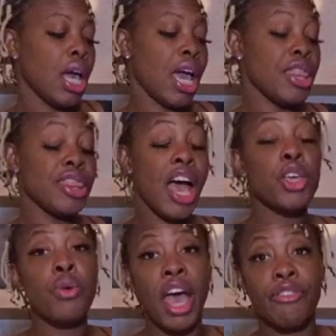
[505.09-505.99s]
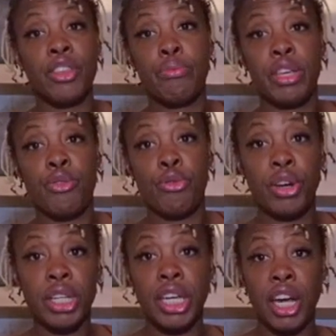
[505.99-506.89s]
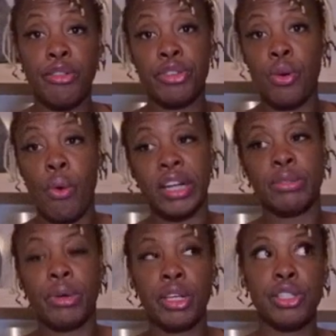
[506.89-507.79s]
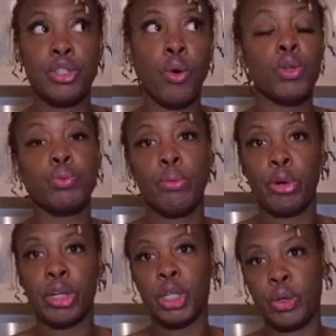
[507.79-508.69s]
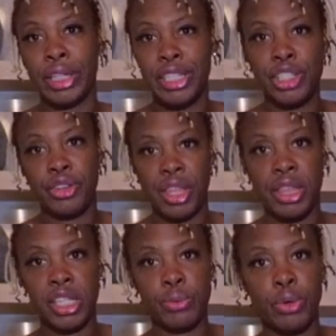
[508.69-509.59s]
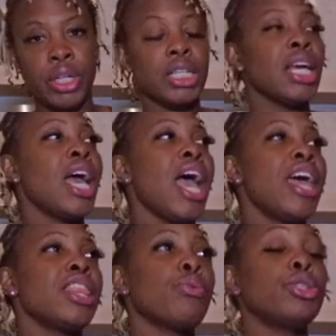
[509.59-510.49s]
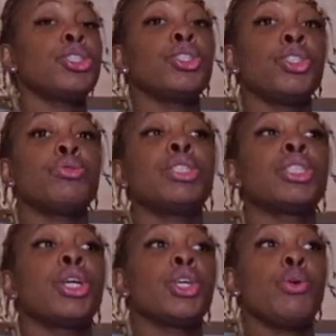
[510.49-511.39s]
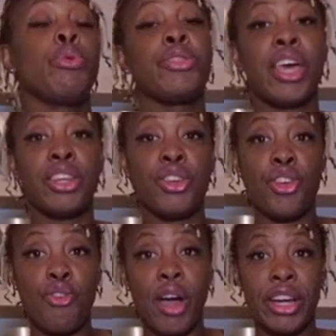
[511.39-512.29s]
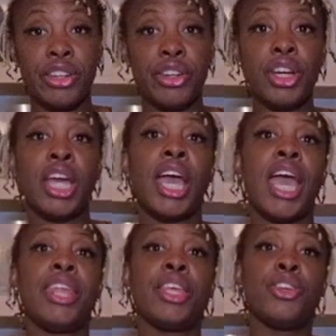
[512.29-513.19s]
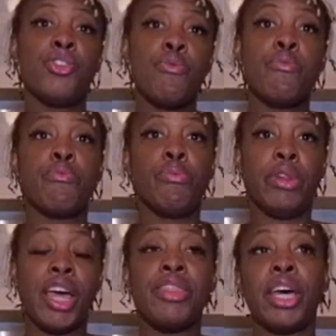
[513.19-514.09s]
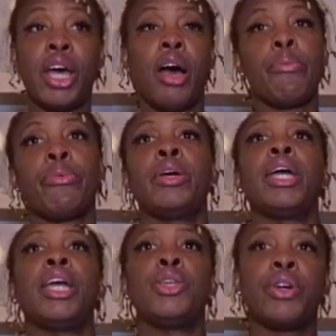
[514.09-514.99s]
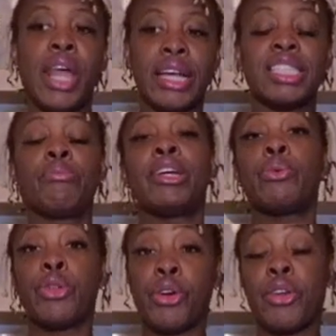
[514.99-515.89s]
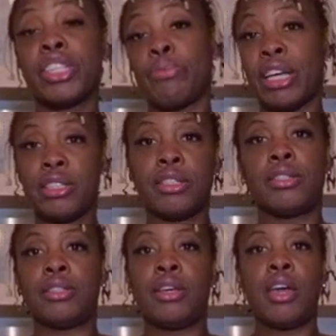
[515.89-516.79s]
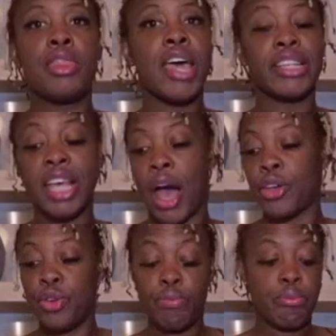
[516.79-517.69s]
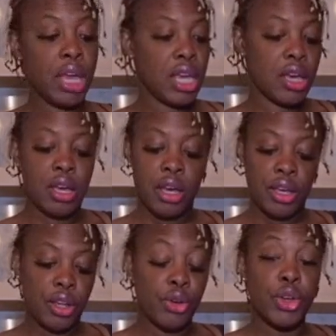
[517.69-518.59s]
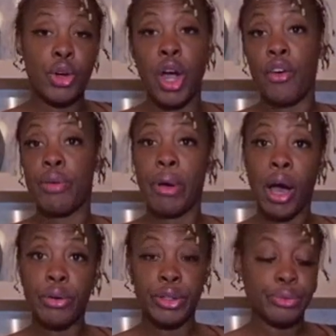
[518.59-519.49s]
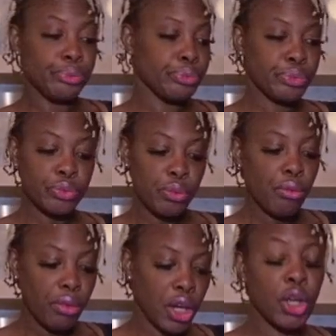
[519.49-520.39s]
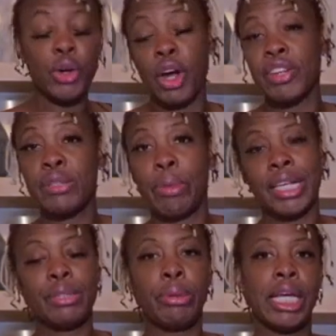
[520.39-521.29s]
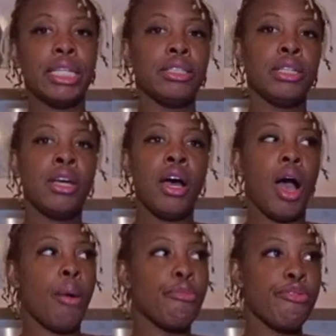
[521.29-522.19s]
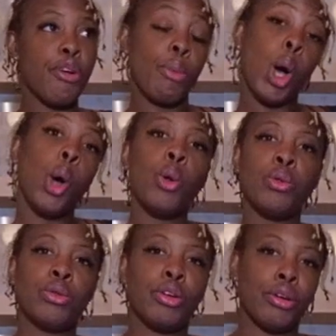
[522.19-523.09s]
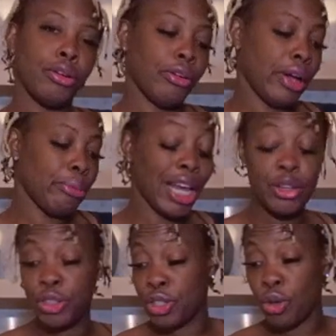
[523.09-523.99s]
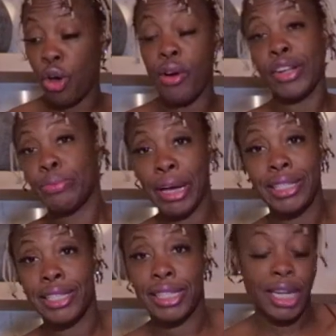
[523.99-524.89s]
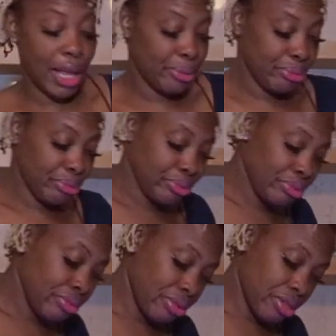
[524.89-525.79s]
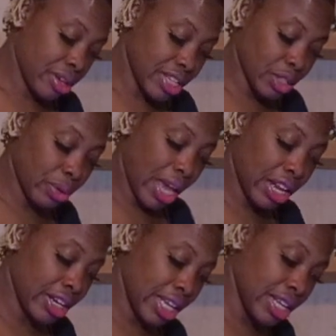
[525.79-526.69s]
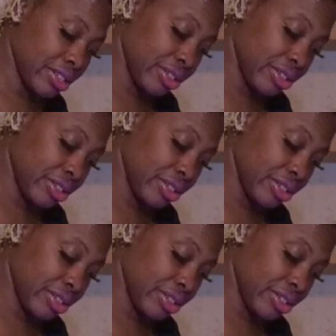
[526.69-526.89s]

And that you have to be really careful in watching, because those will burn a little easier than this would. And then what you do is you put that in your grinder and then you blend that up, and you can actually blend it with your other spices. And that's how you make, you know, your curry powder, your curry spice blend from whole. All right, but I use just whole ground spices today because that's what I had at hand.